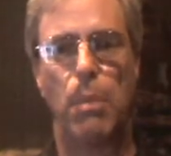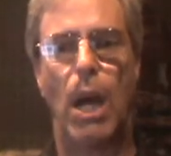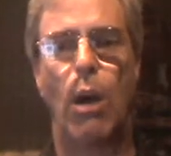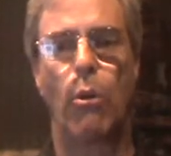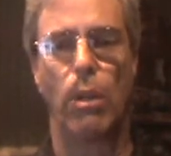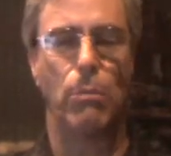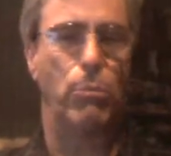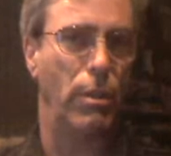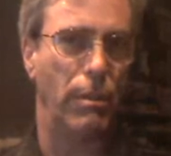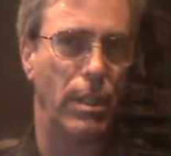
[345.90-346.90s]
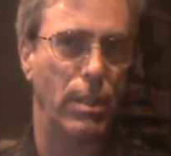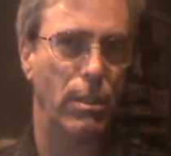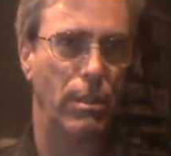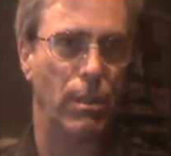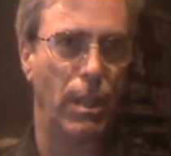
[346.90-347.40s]
power and
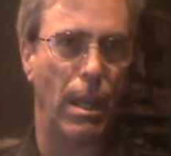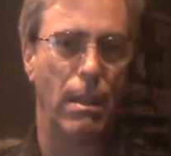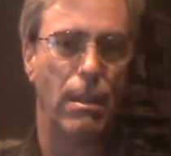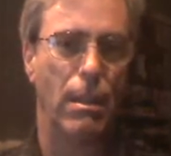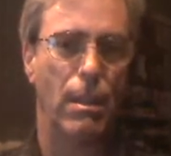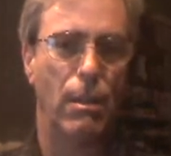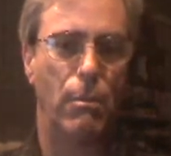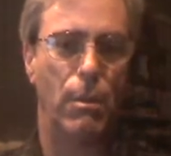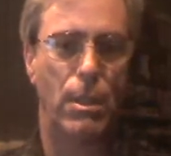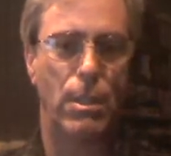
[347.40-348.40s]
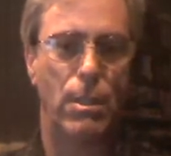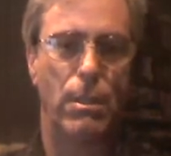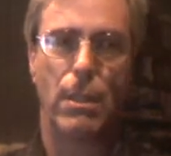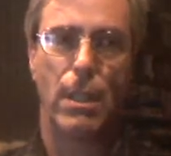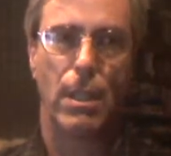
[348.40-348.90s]
privilege, okay?
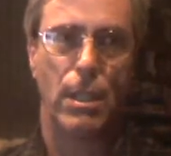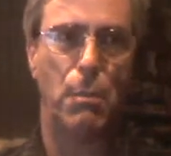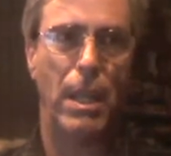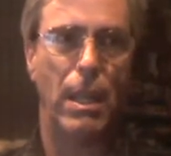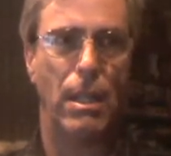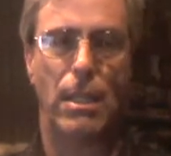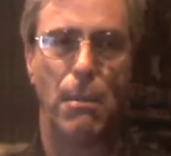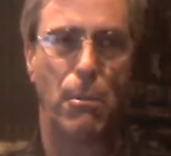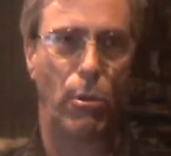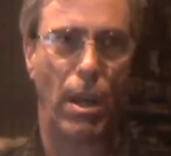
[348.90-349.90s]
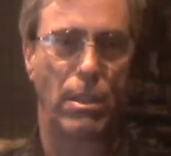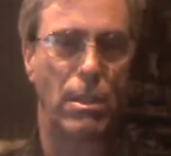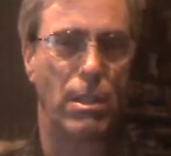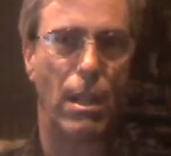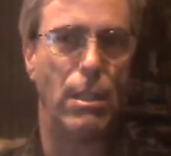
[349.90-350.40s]
Which, to me, in a democratic
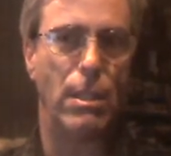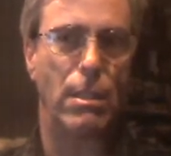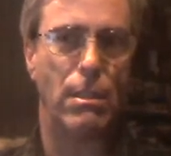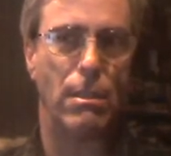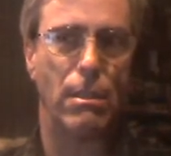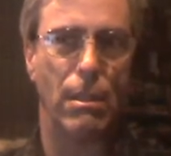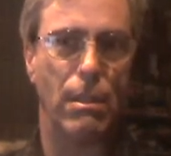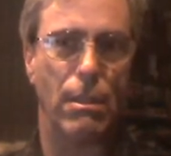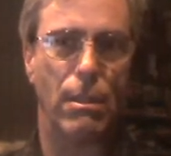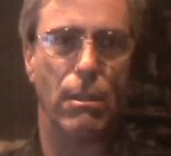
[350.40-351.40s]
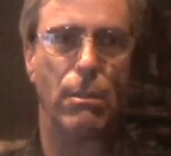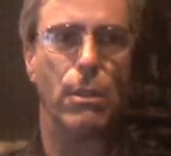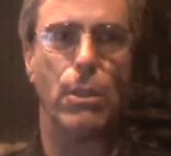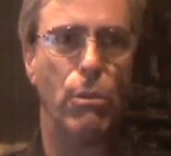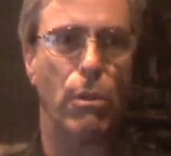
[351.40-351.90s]
society, just
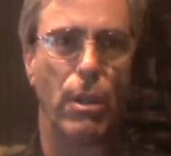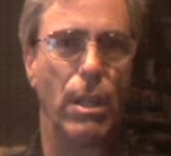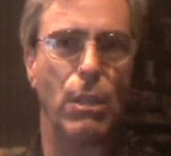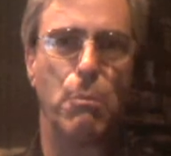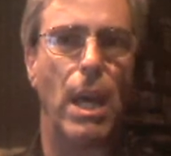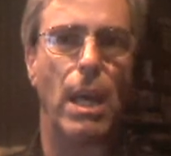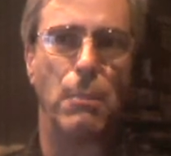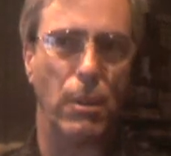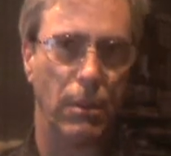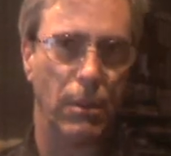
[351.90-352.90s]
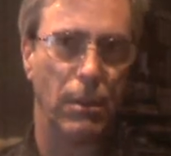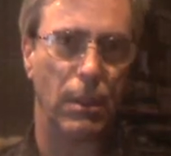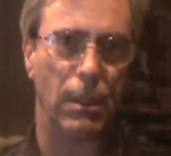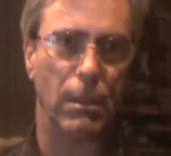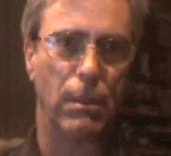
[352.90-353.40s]
the two are incompatible,
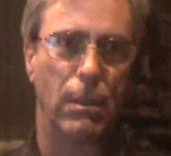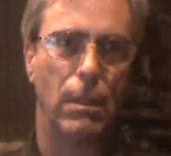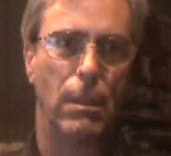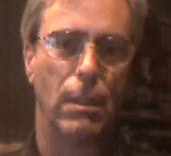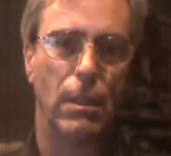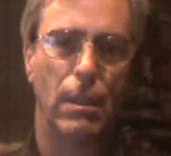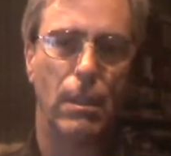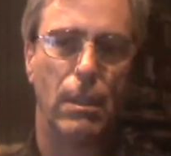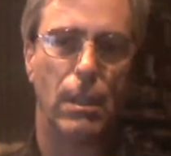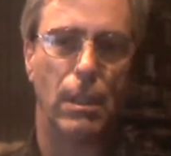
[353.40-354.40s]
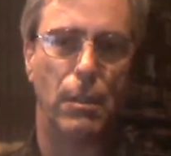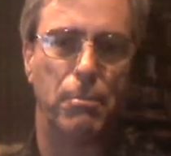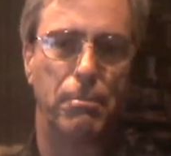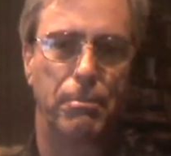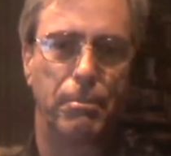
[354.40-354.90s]
you know?